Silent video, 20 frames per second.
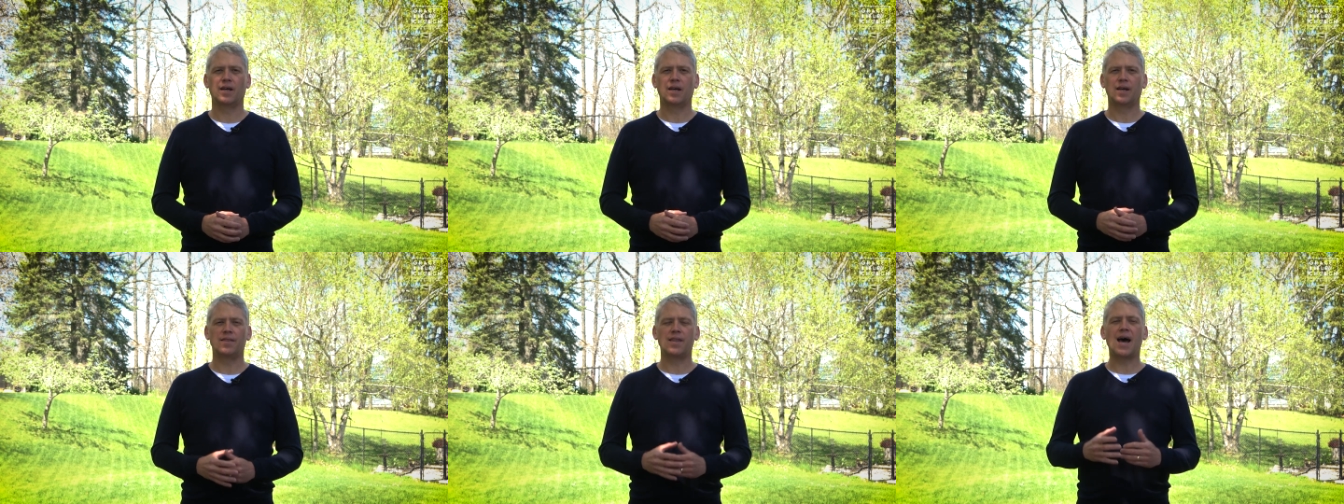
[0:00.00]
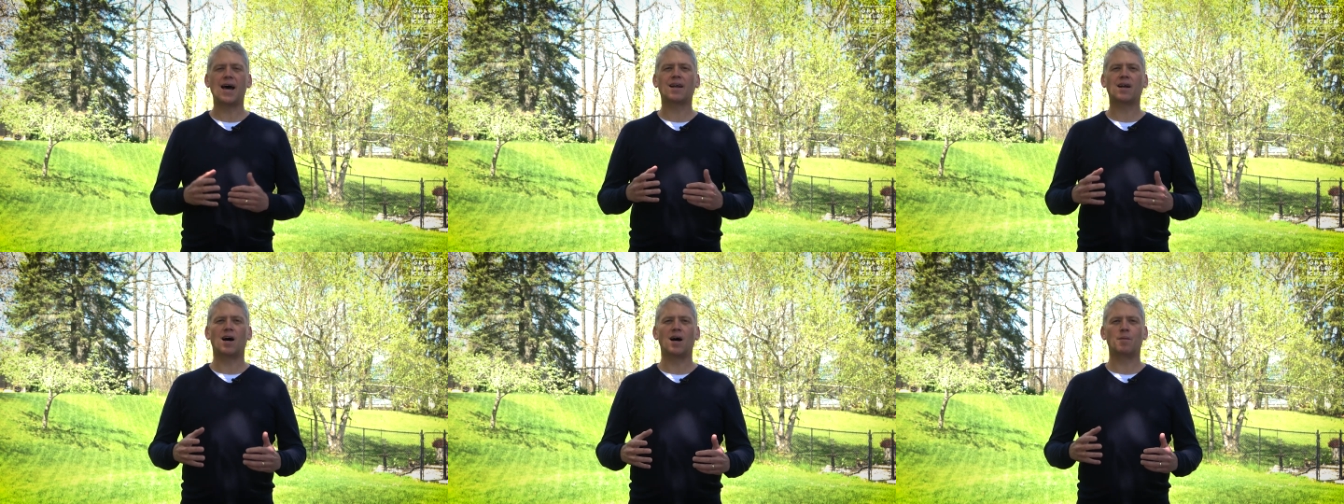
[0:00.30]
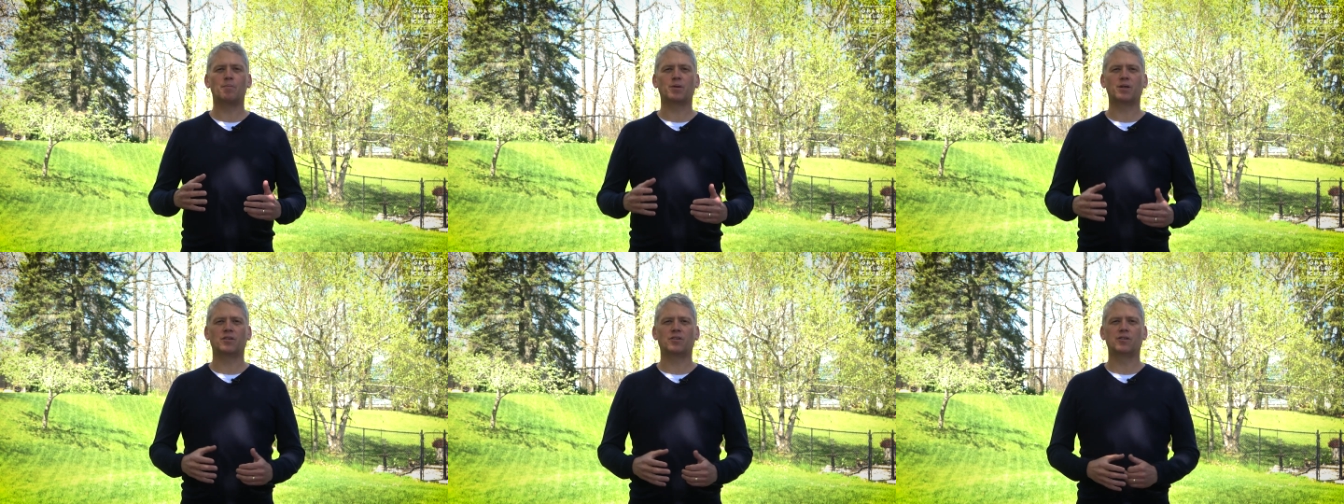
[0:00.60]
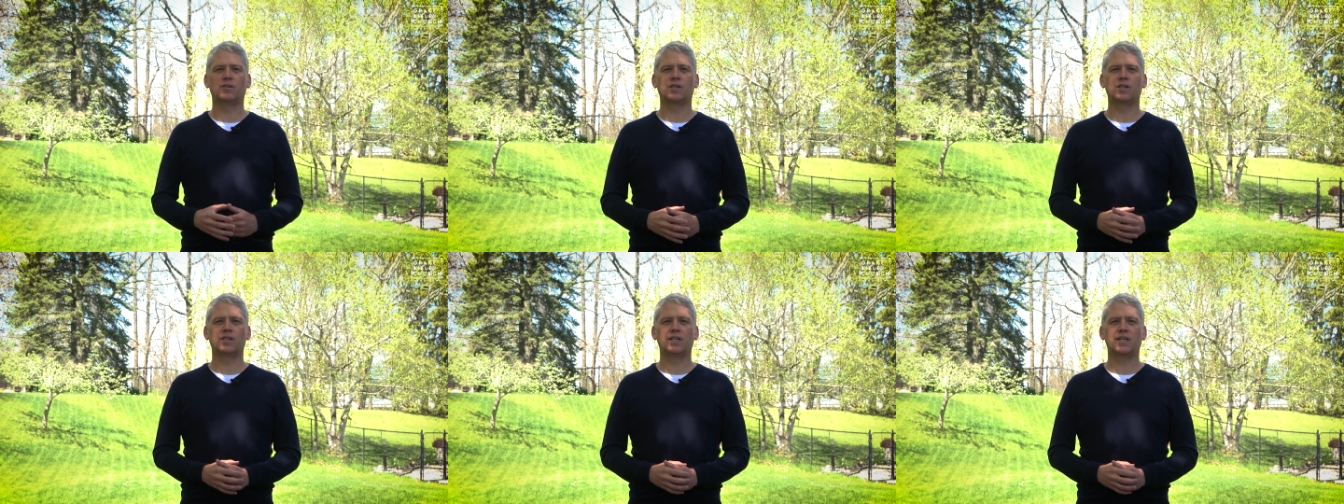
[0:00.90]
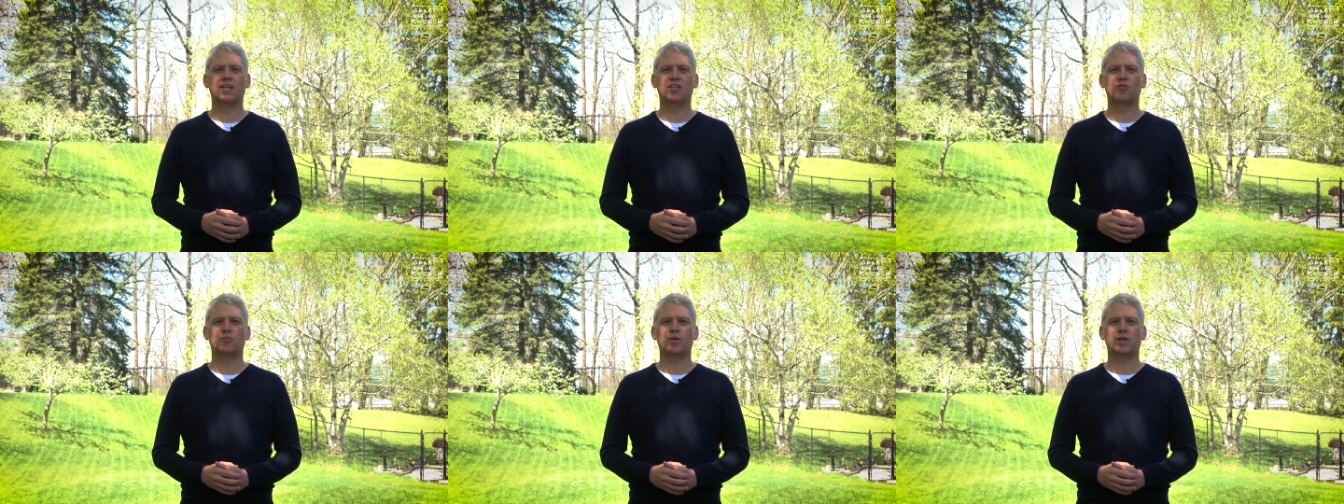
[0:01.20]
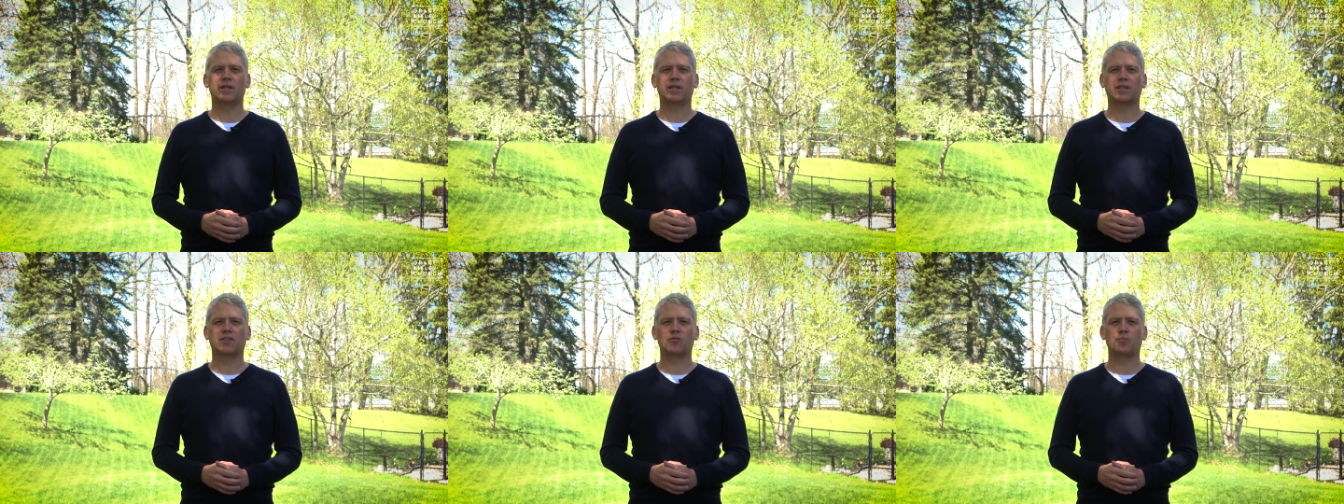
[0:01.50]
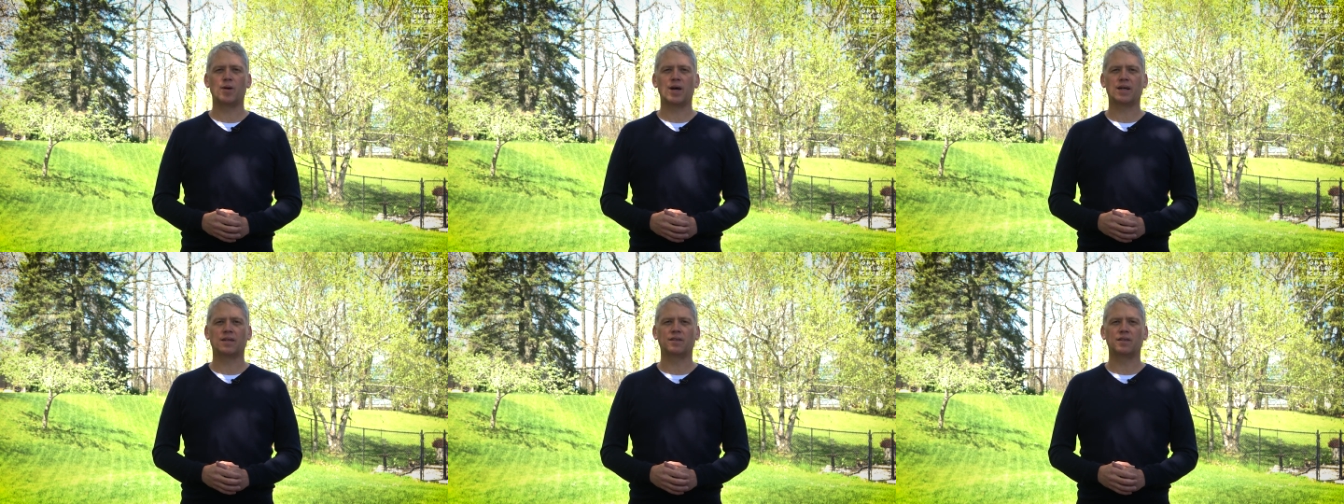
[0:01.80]
That opportunity has been
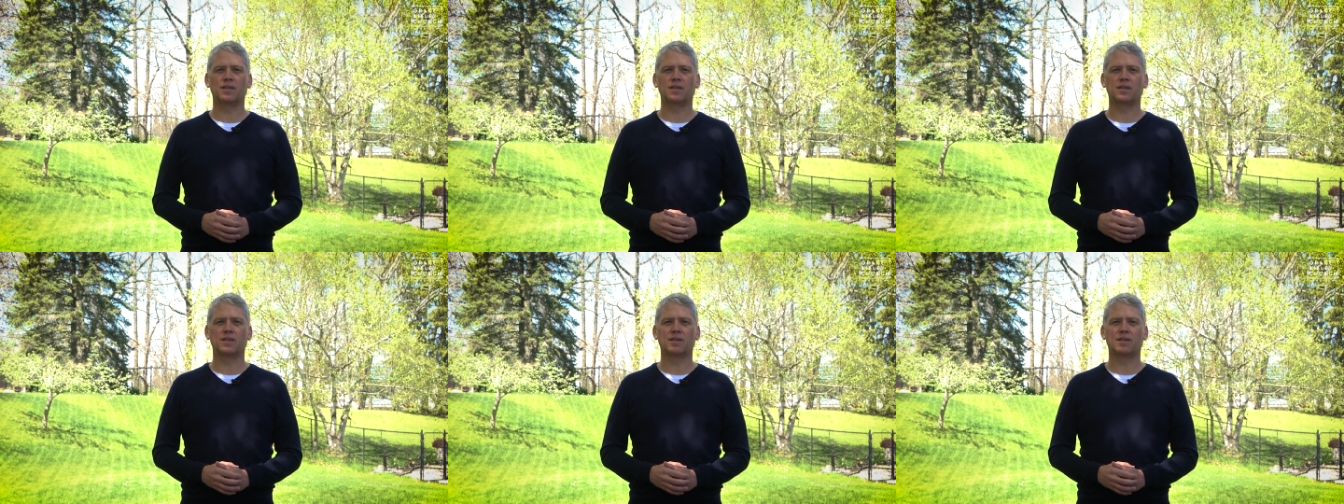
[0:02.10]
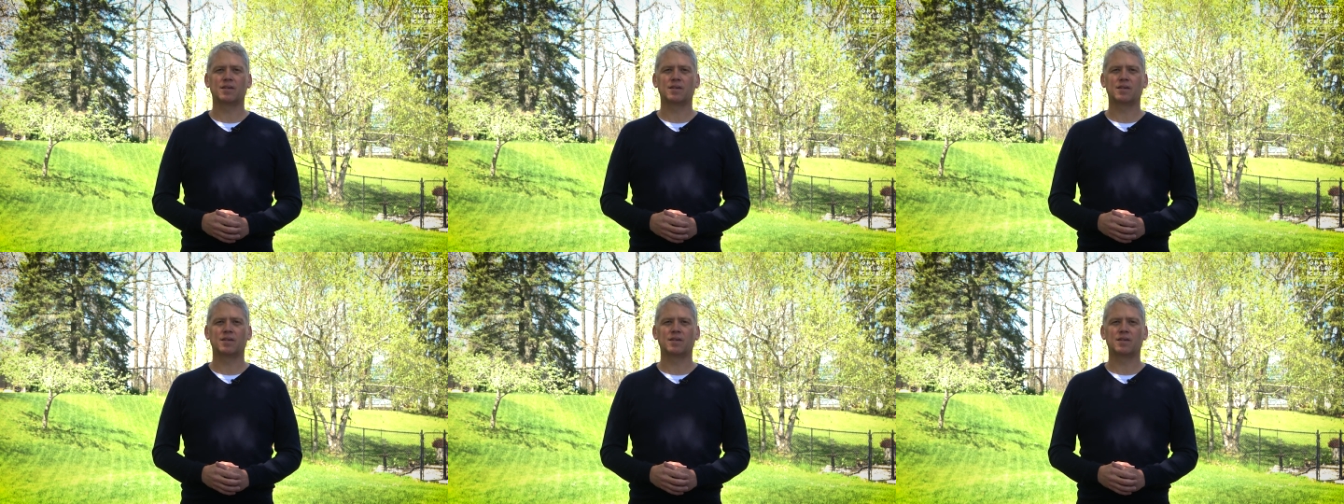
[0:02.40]
expected,